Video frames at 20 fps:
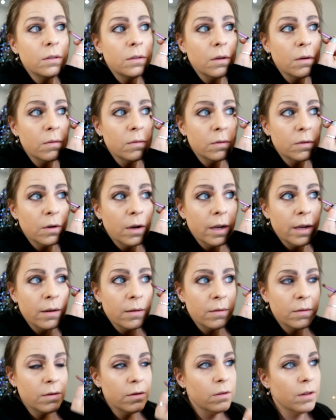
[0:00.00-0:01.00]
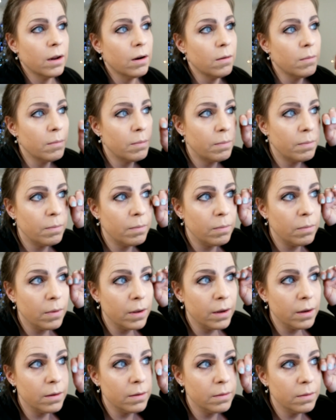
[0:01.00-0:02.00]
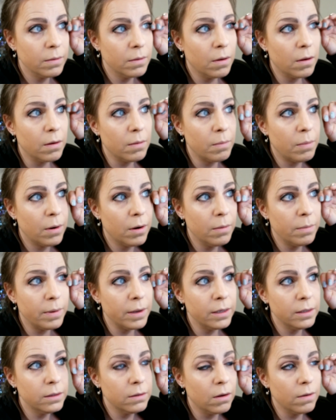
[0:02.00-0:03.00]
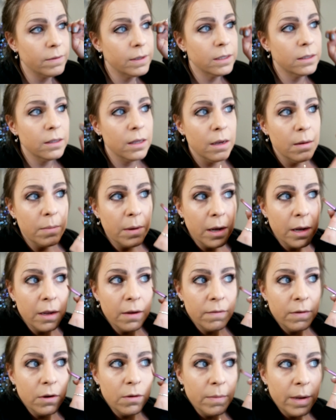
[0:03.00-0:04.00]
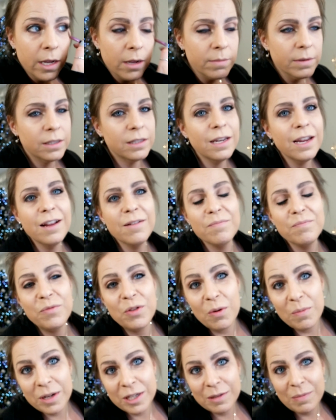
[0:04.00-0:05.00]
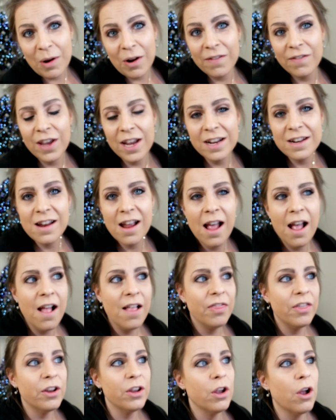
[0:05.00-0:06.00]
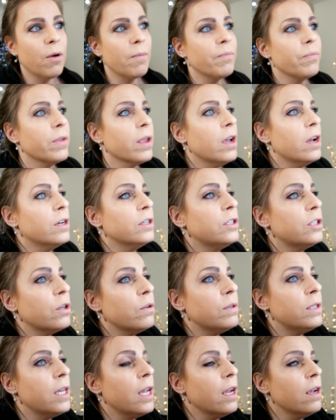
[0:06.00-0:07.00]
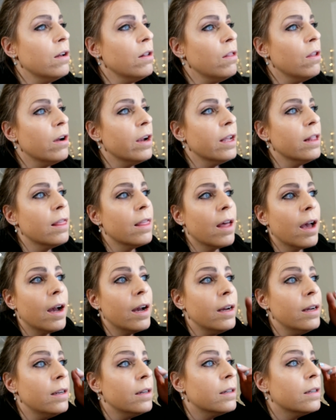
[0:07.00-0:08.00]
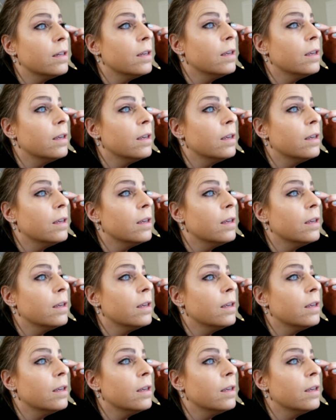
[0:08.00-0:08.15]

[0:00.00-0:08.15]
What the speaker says: Don't try and do that on purpose, obviously, but if you make a mistake, nobody's perfect. There you go. So take a look at that.